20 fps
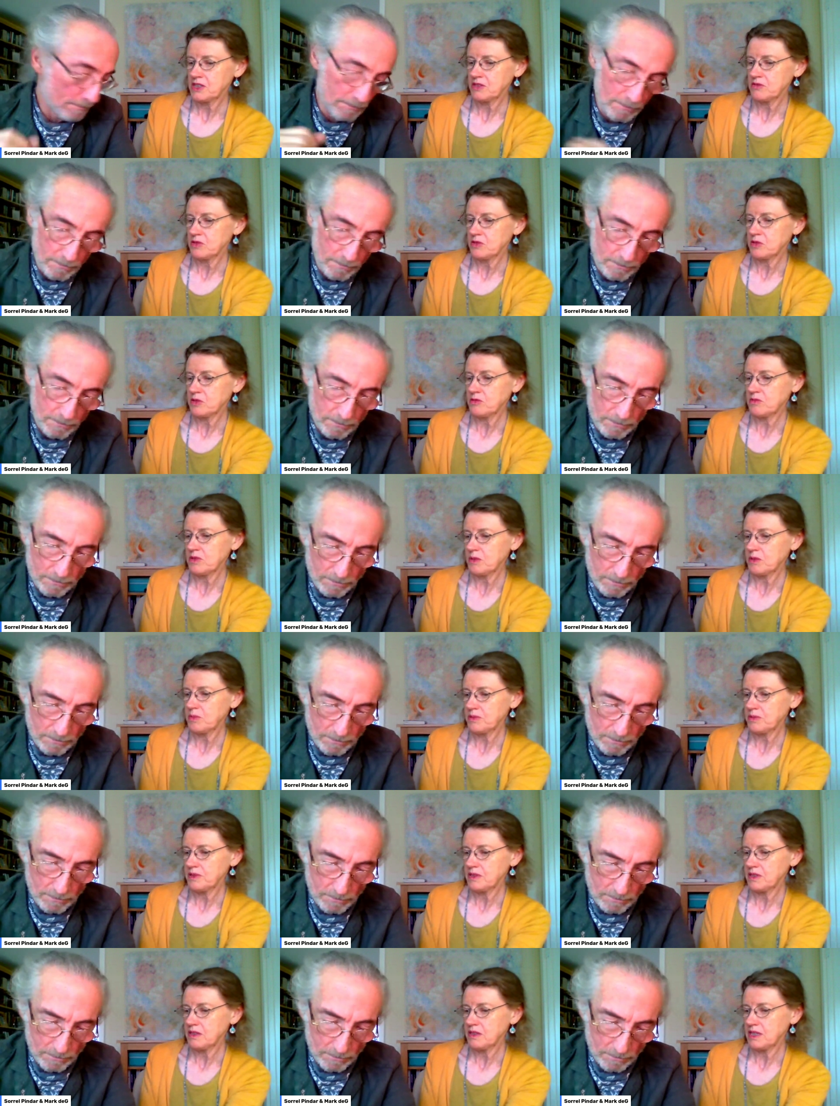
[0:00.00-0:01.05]
Speaker 1: please do not
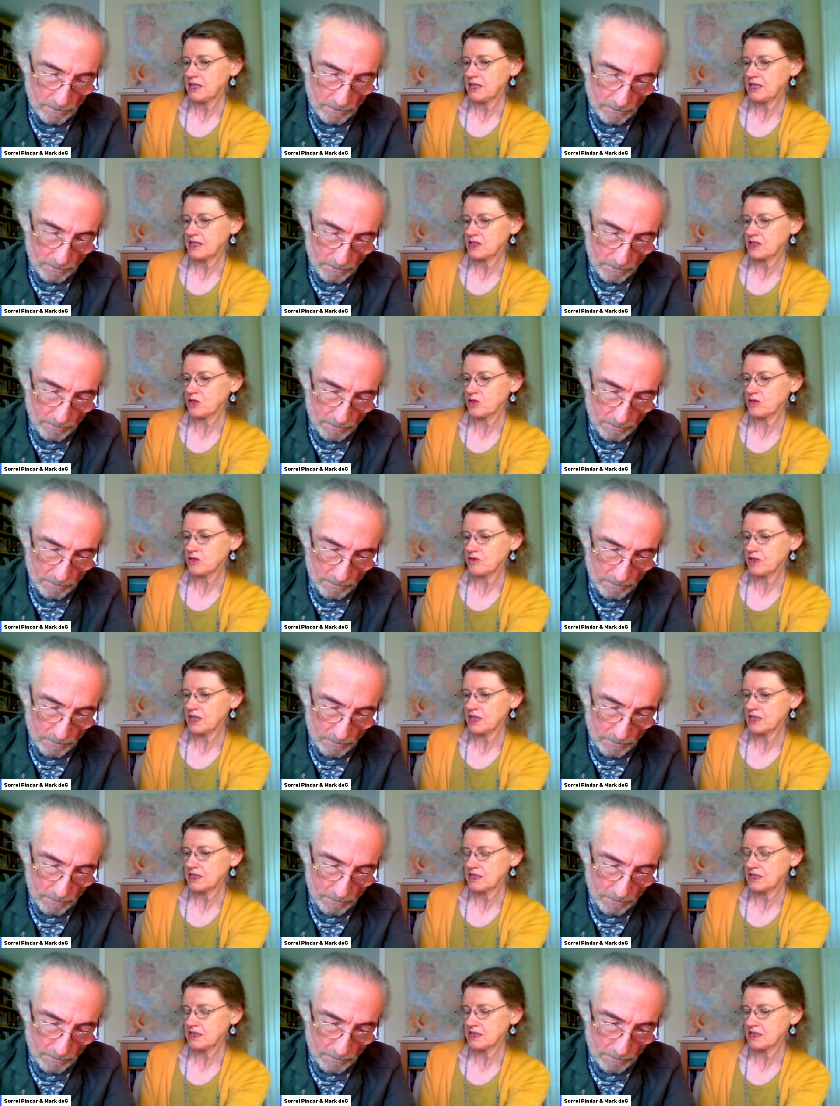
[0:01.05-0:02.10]
rub the ears off.
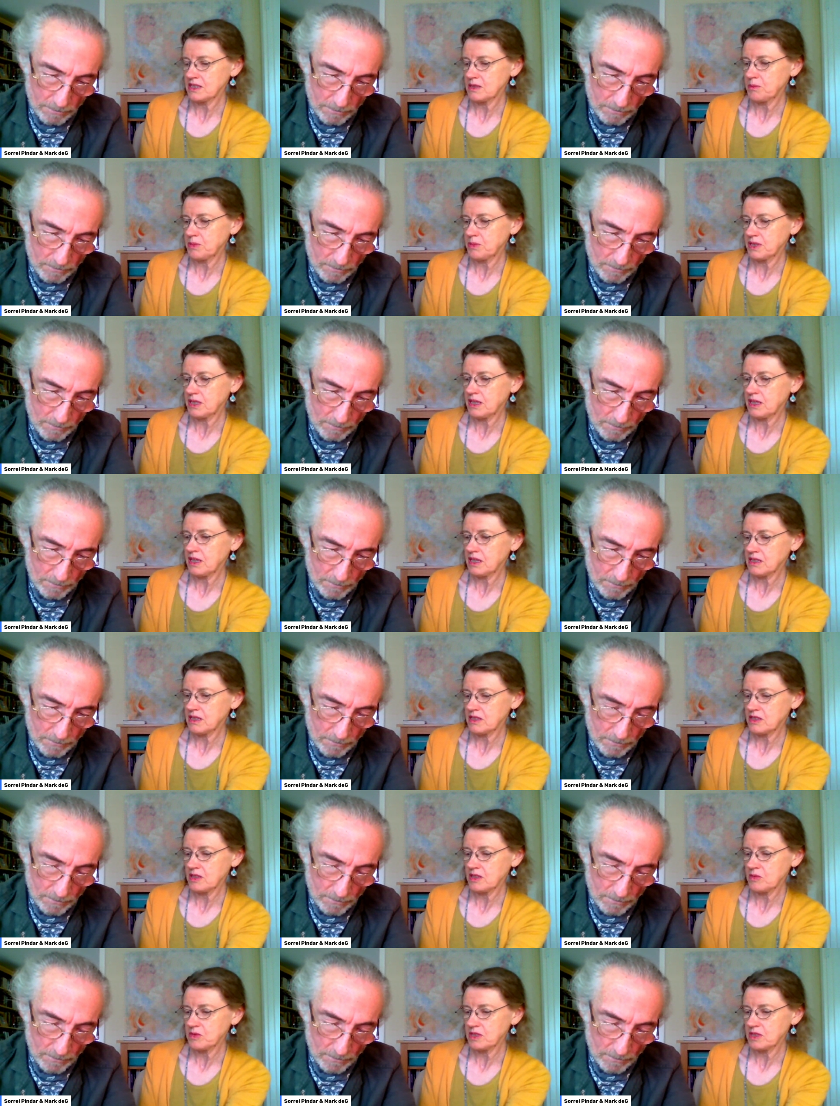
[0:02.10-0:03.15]
I did that to Bunny, and
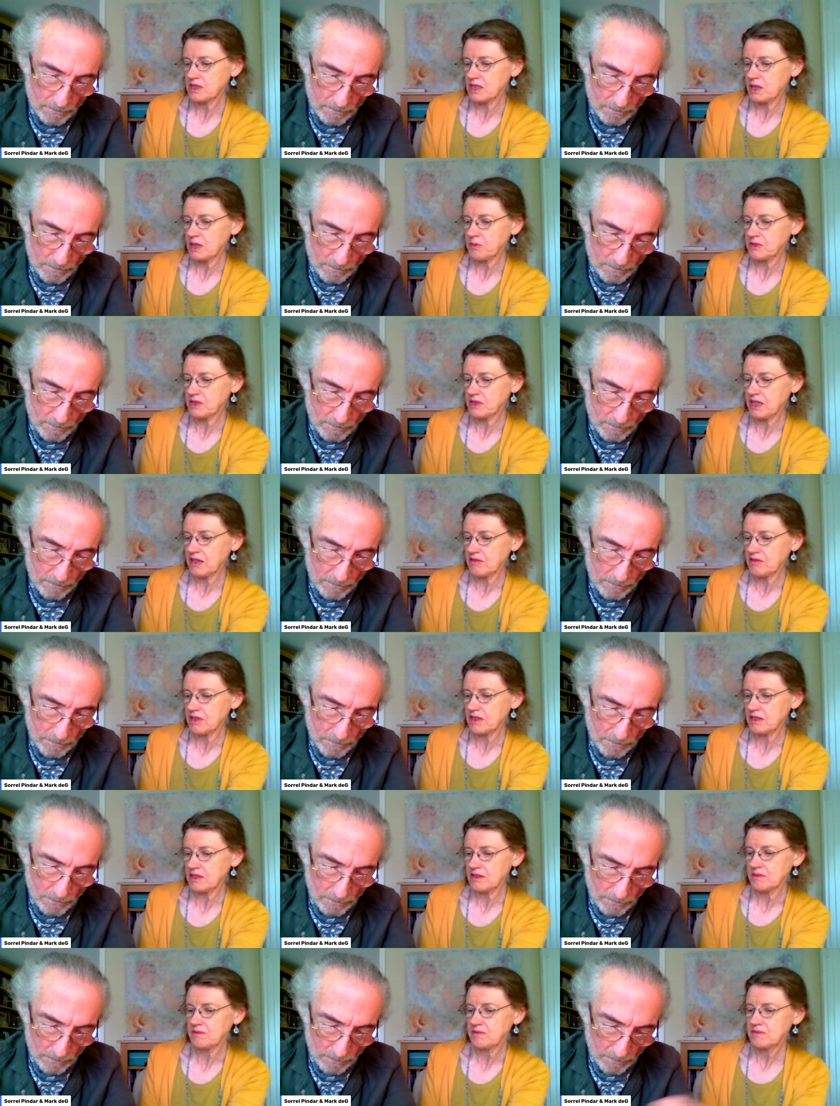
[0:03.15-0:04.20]
I don't want it to happen to
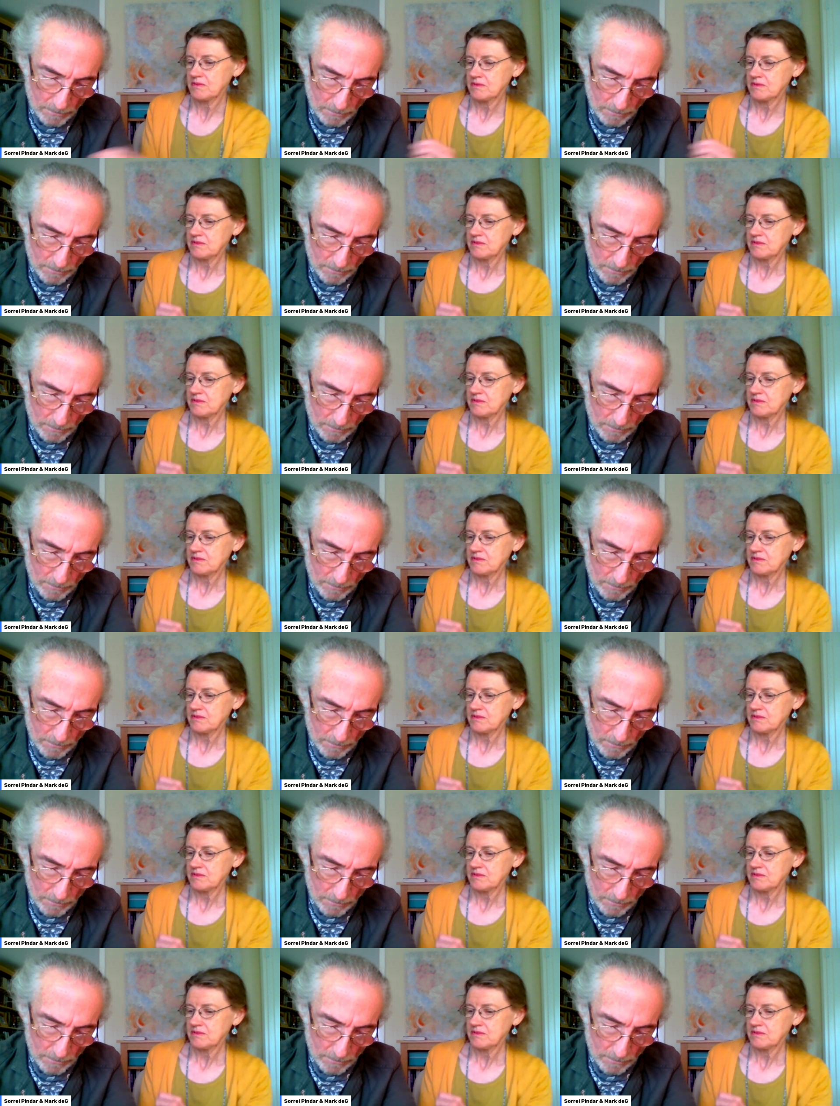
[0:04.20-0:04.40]
Harriet.